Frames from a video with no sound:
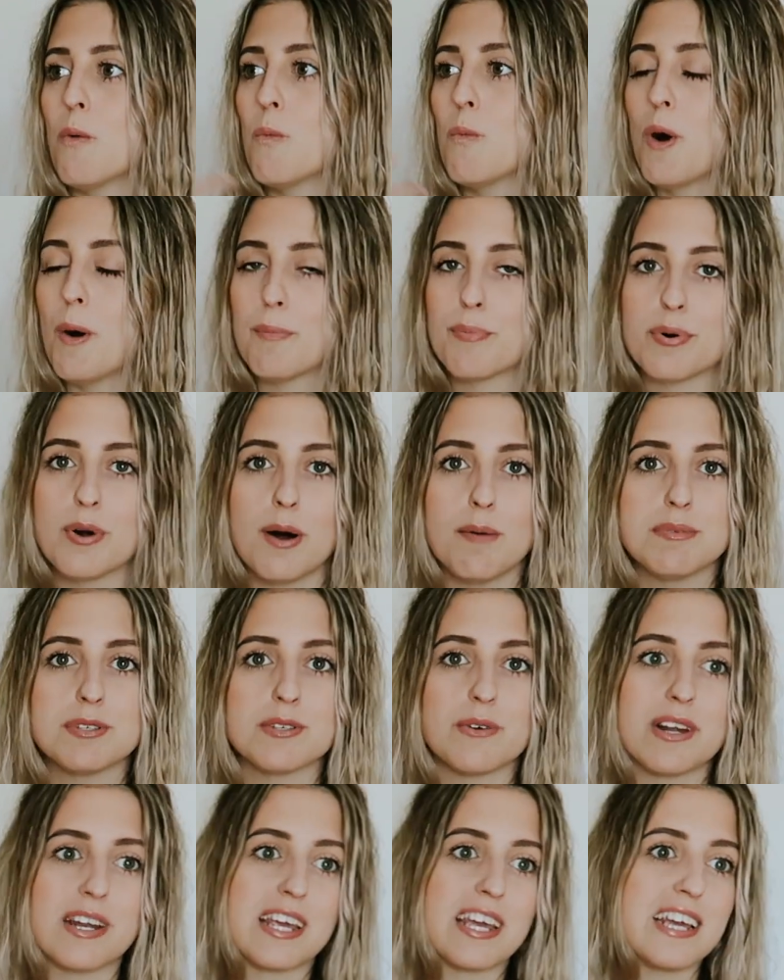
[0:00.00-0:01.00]
what props
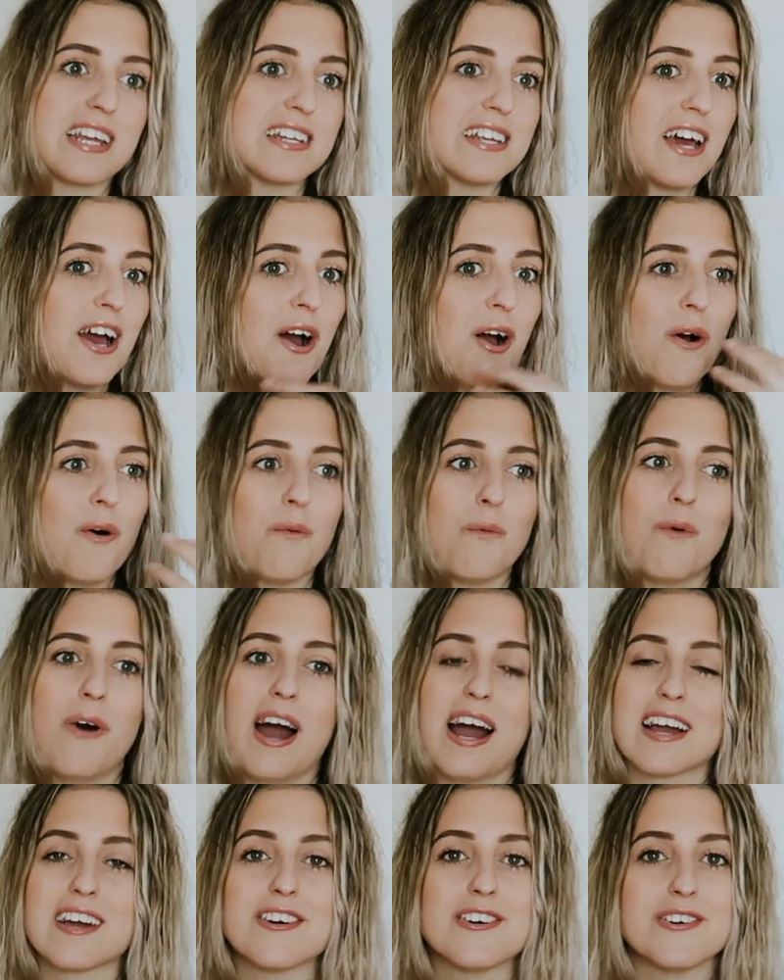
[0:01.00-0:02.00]
do I need, what
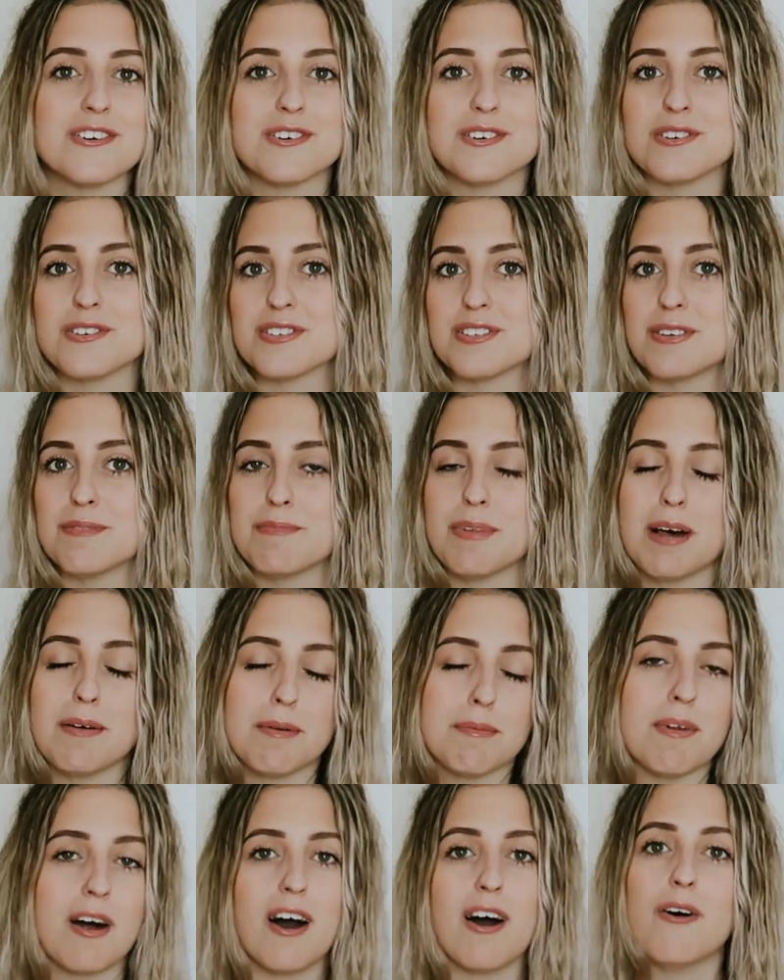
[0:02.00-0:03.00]
angles, blah
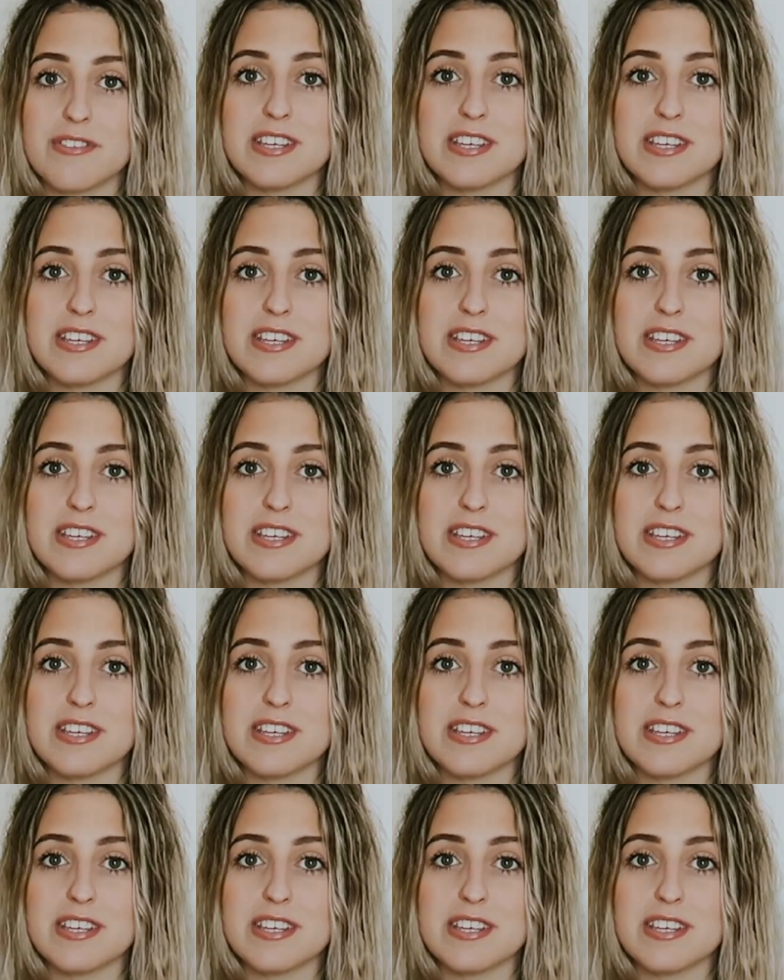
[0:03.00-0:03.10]
blah blah.